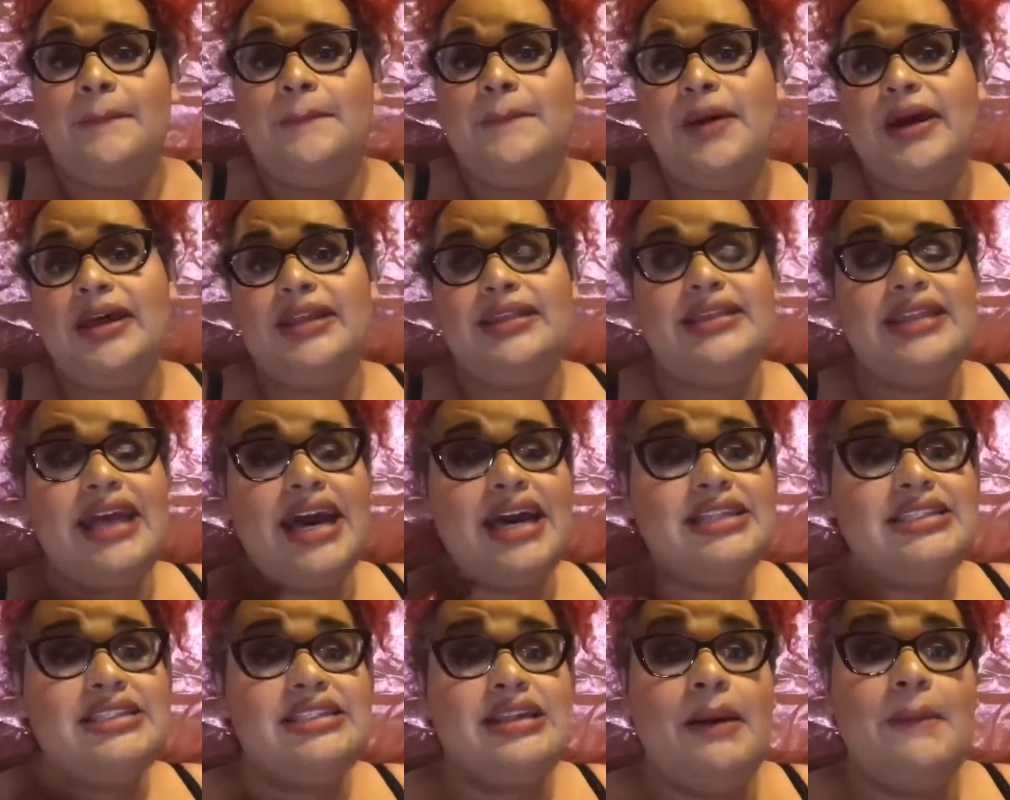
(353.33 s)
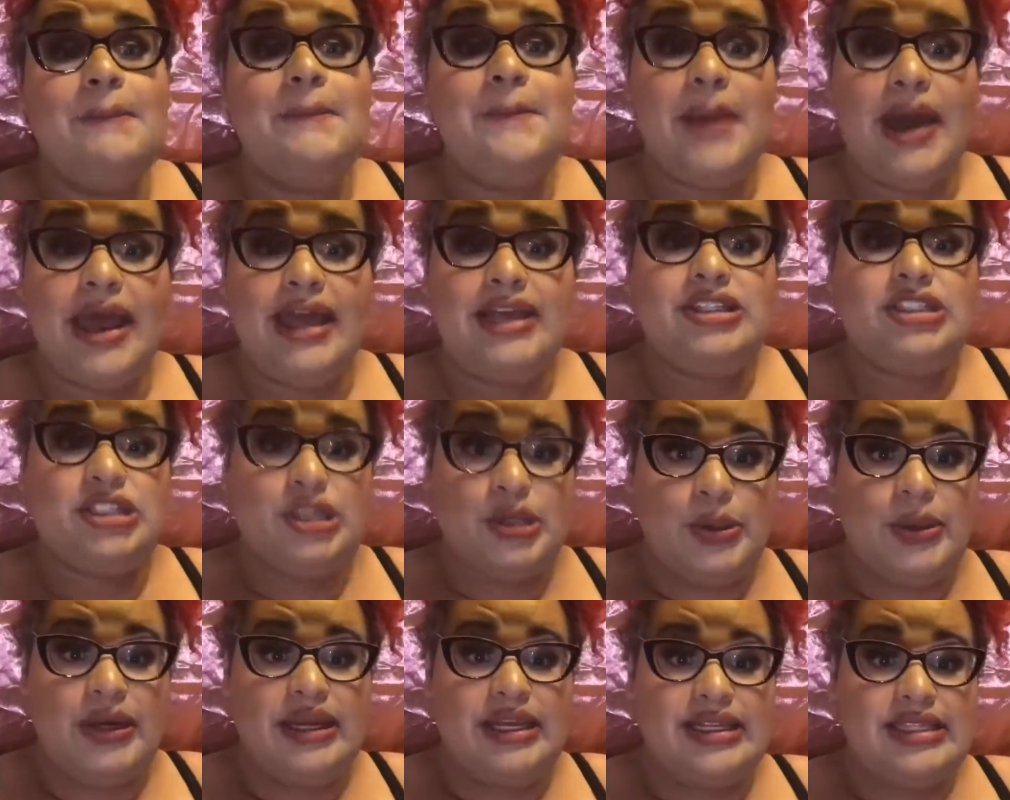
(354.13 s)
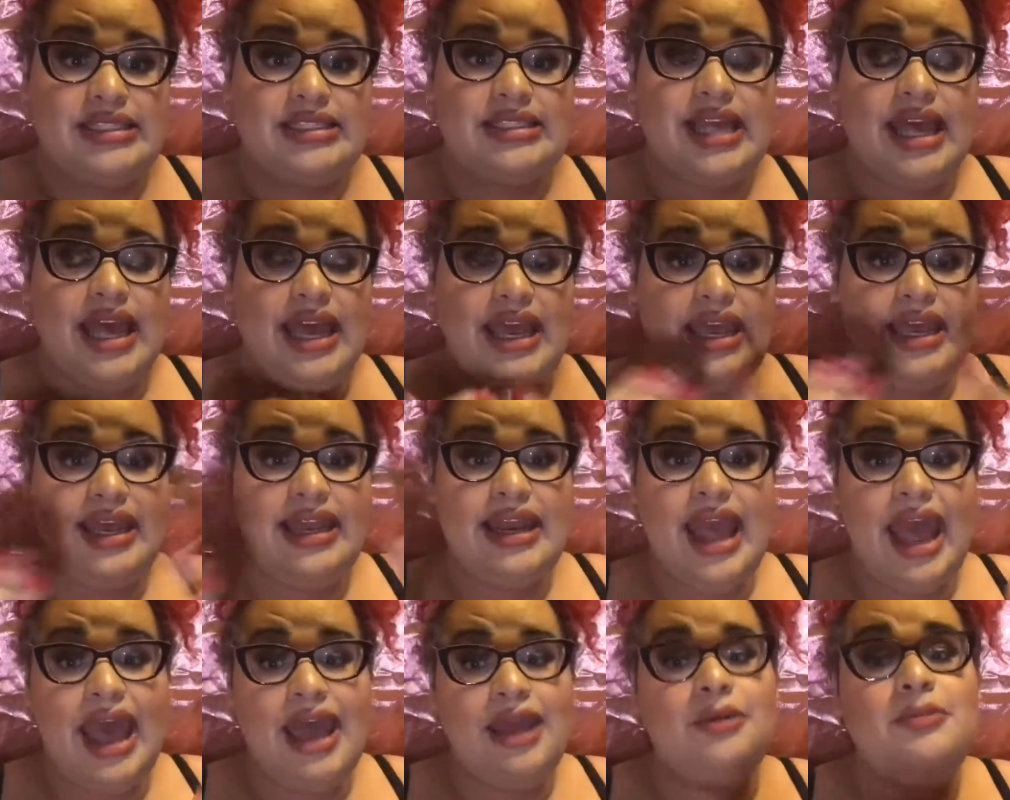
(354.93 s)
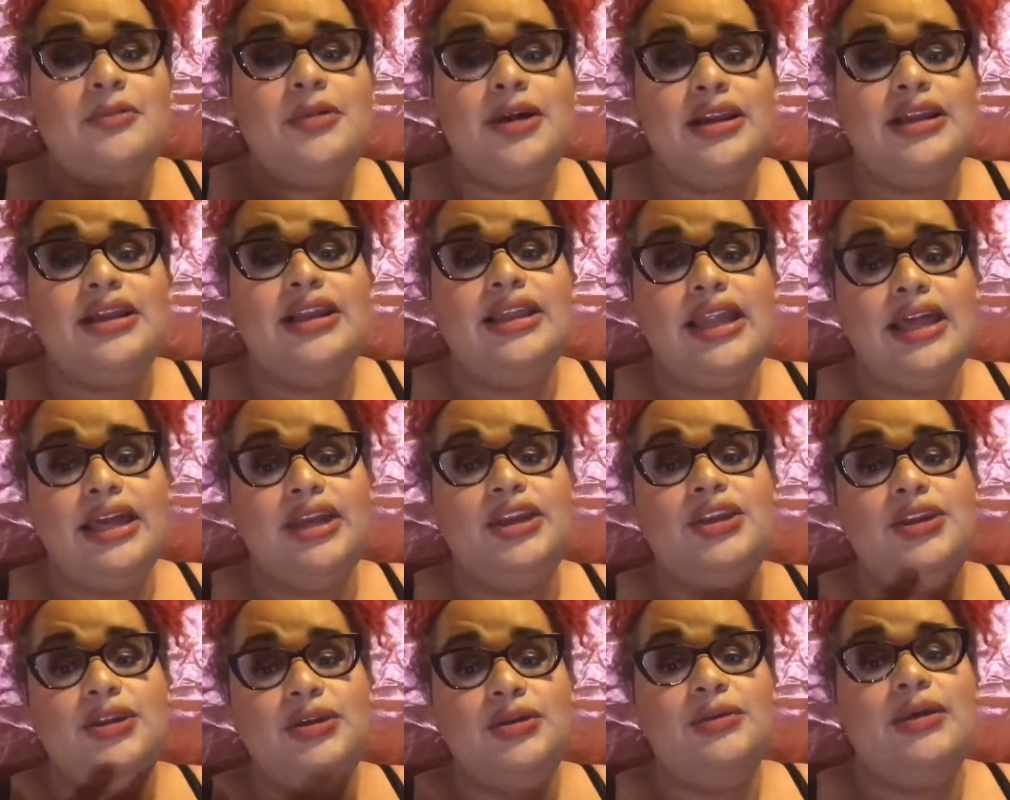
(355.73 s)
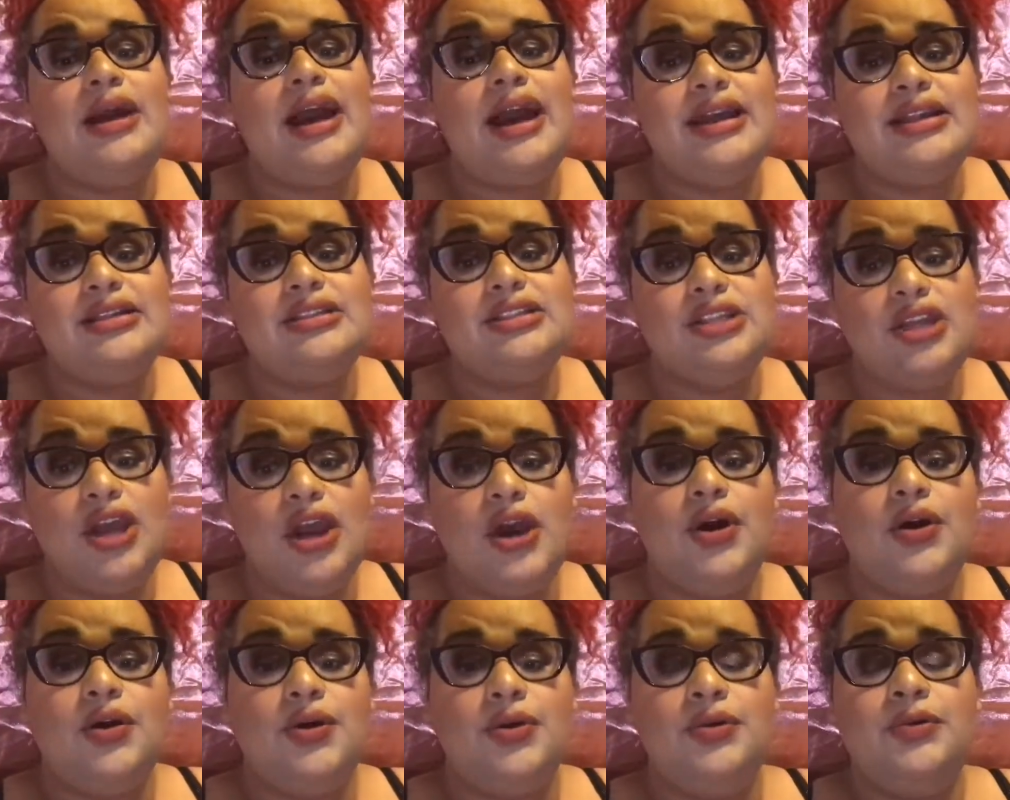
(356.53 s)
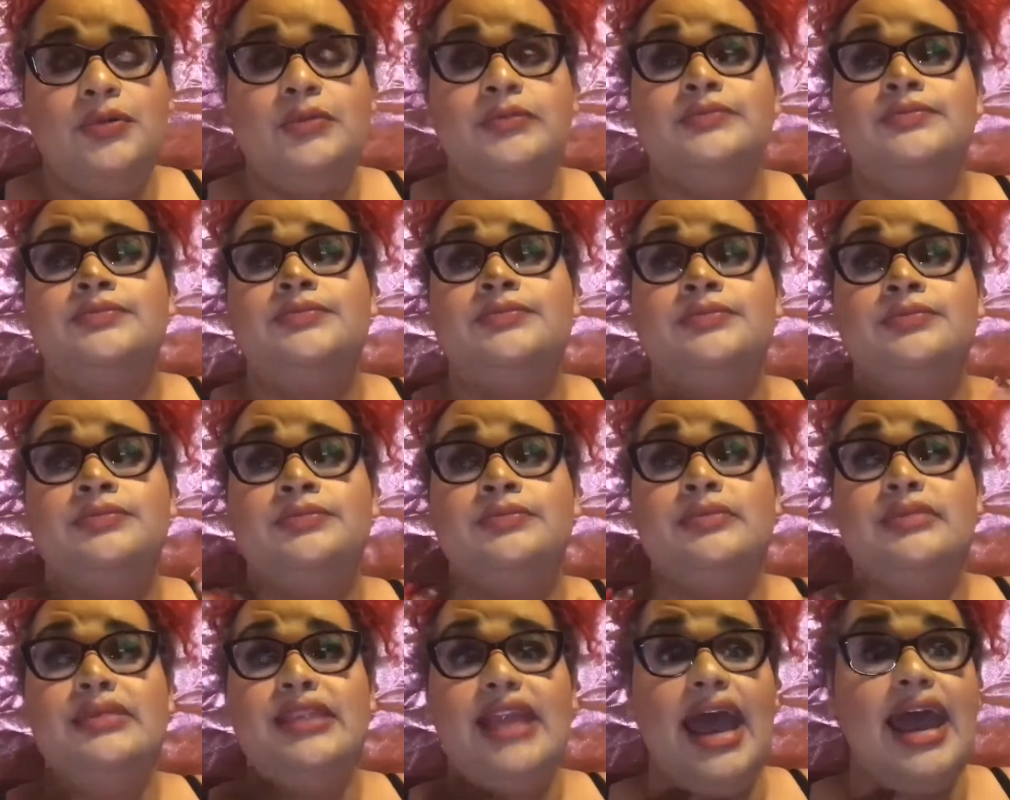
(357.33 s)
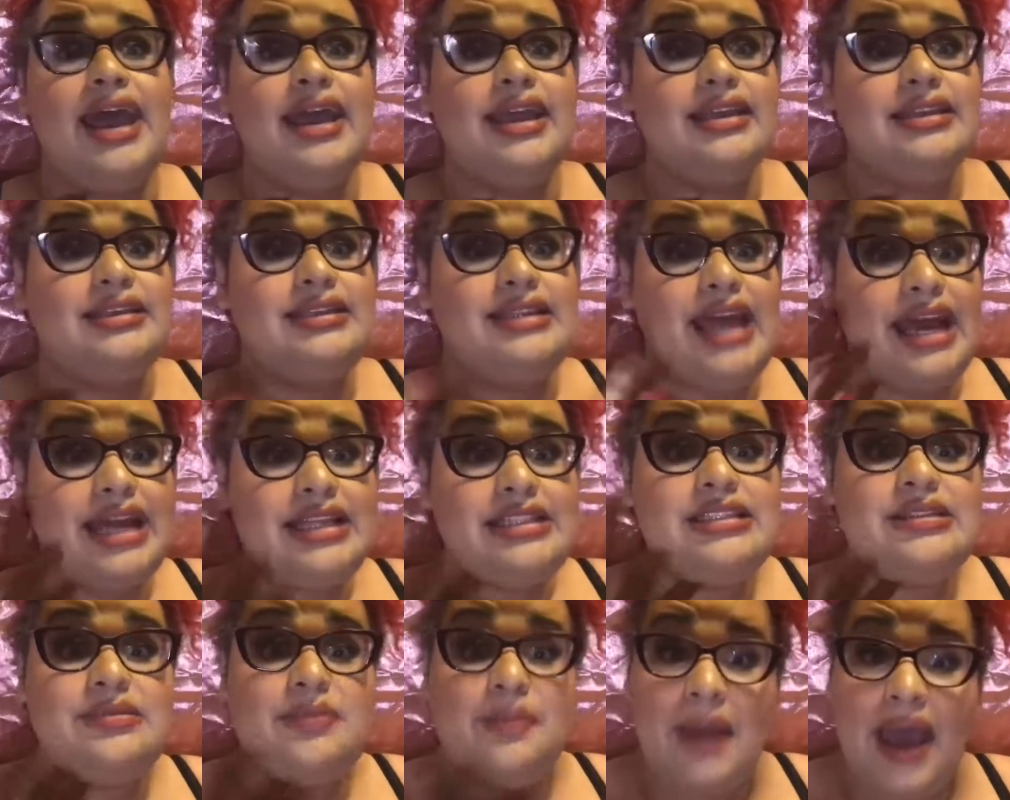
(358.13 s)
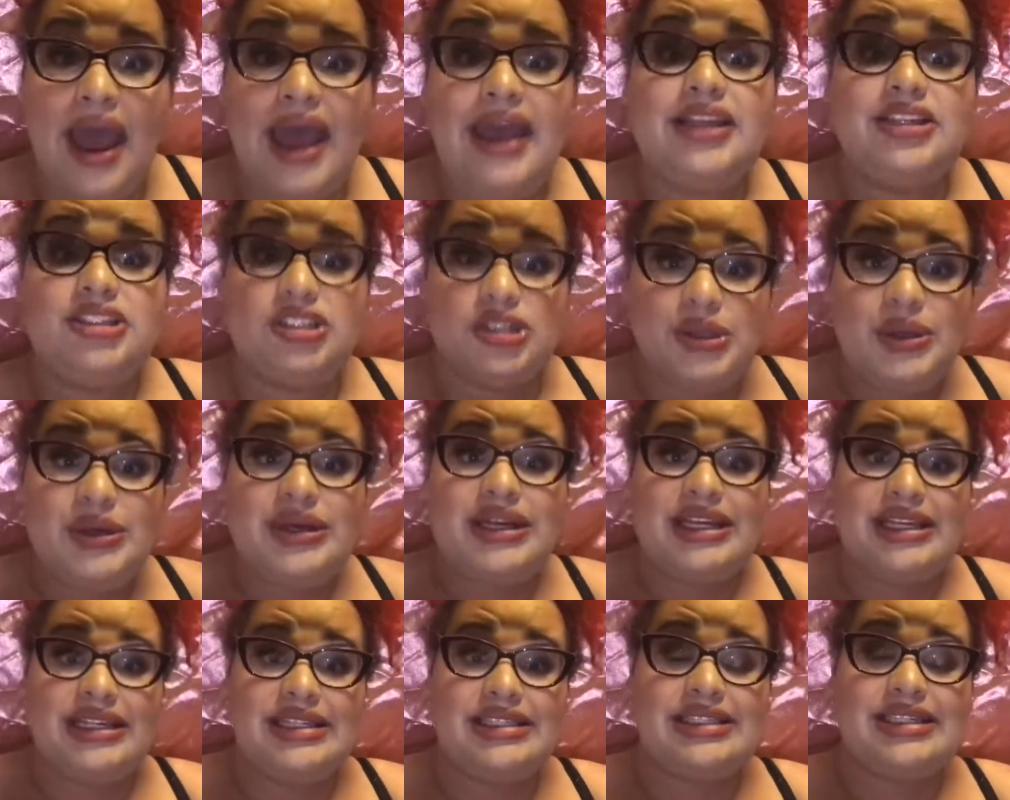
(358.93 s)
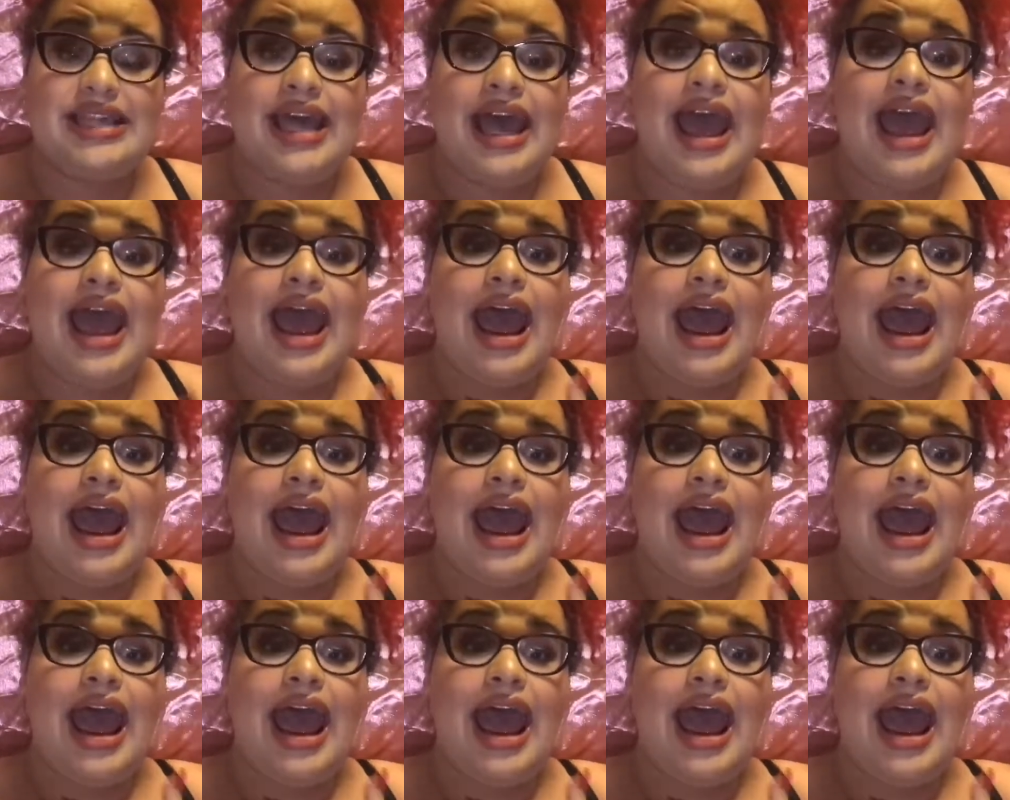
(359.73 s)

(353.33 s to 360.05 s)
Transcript: But that's my choice, and I want to let you guys know that that's my choice.